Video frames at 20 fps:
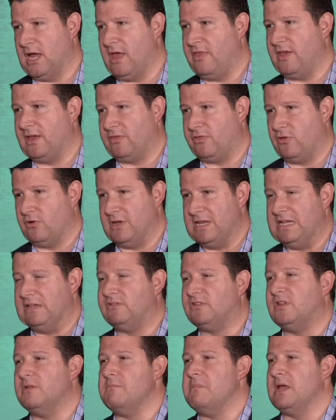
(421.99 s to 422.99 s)
I think there
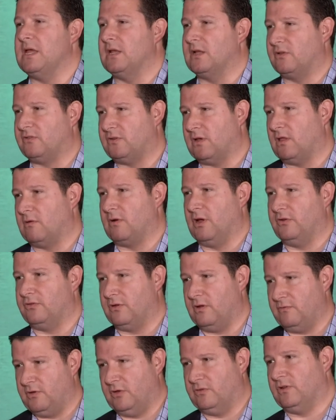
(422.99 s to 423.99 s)
needs to be an acceleration
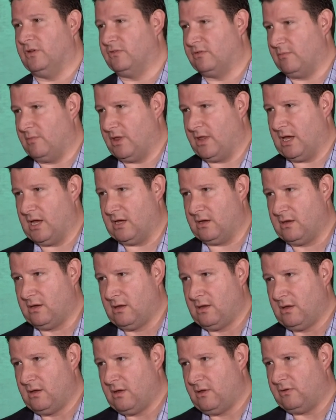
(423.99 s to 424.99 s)
of using some of that
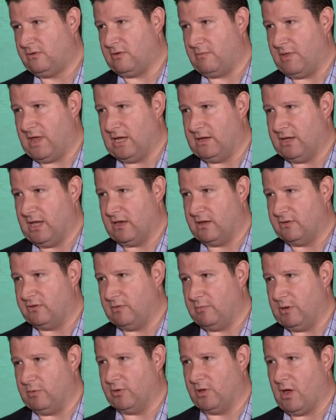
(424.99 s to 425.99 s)
mm-hmm. some of that data to
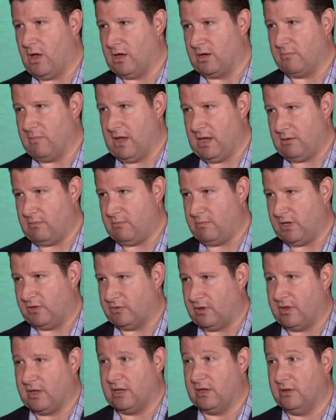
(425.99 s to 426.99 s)
be able to augment because
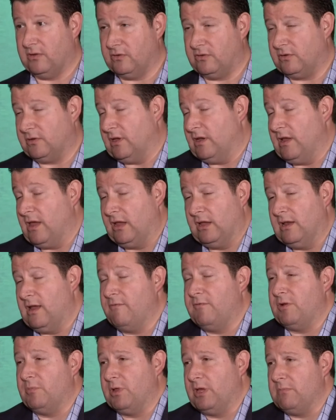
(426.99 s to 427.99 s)
I think it is ine-
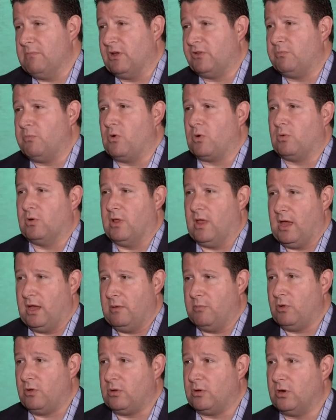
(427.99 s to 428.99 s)
inevitably much more
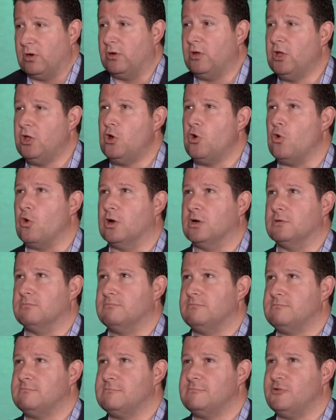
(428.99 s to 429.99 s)
reliable or or
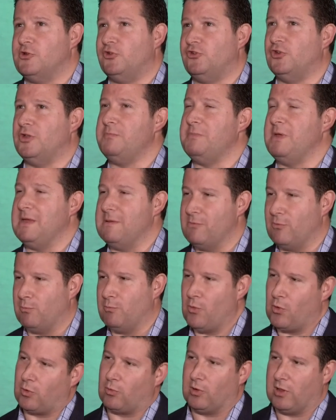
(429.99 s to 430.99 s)
should be
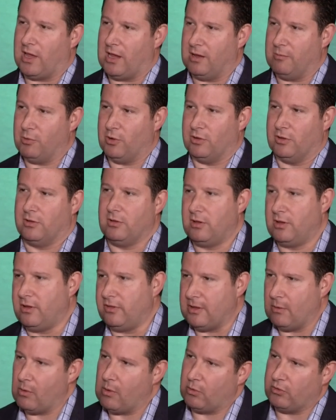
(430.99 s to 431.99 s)
more reliable
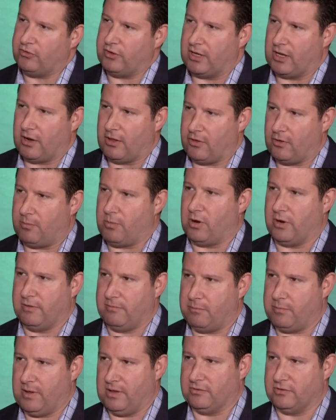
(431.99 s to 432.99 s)
than what we're seeing sure. on a third party
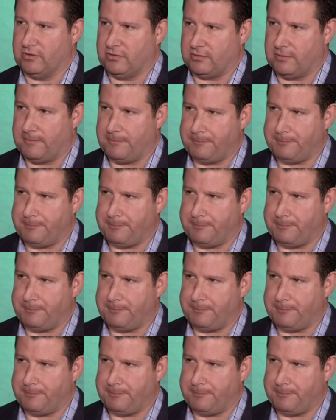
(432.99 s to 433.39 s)
basis. Yeah.